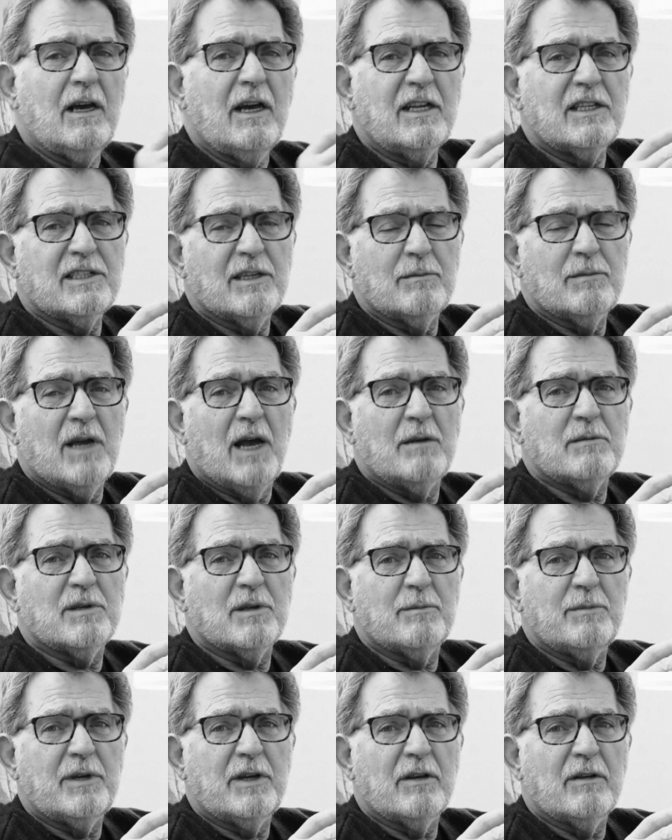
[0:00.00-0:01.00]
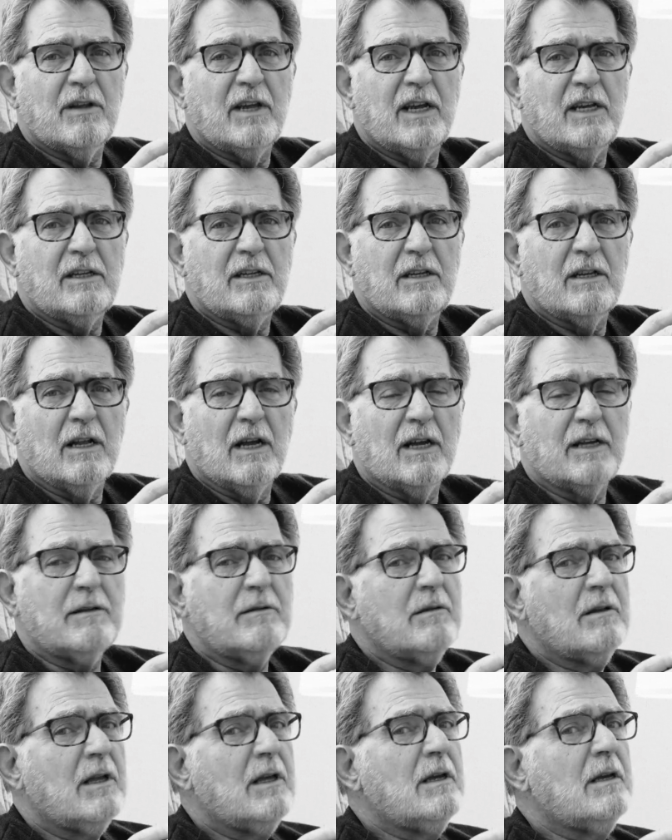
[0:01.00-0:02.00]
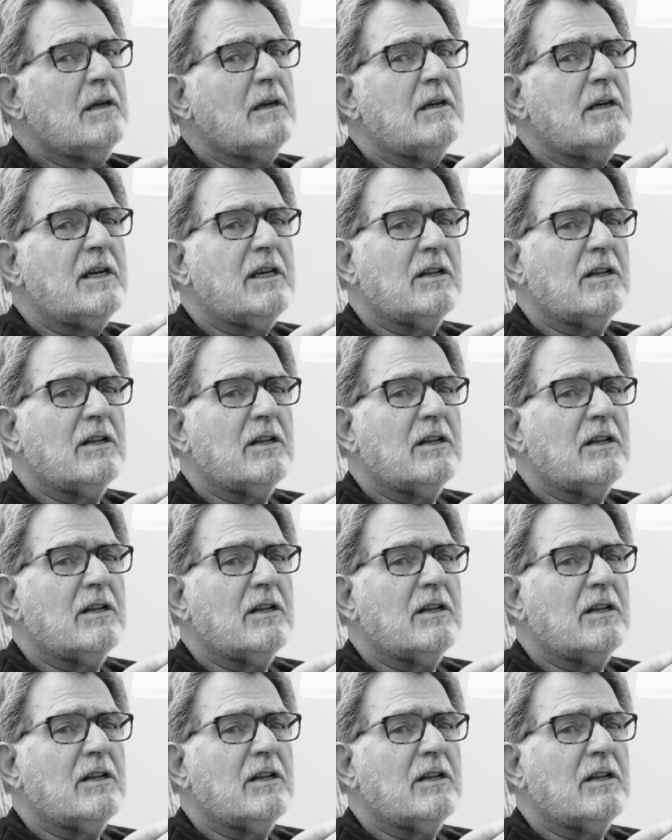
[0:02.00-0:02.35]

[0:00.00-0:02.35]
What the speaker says: and sometimes it'll be at 89.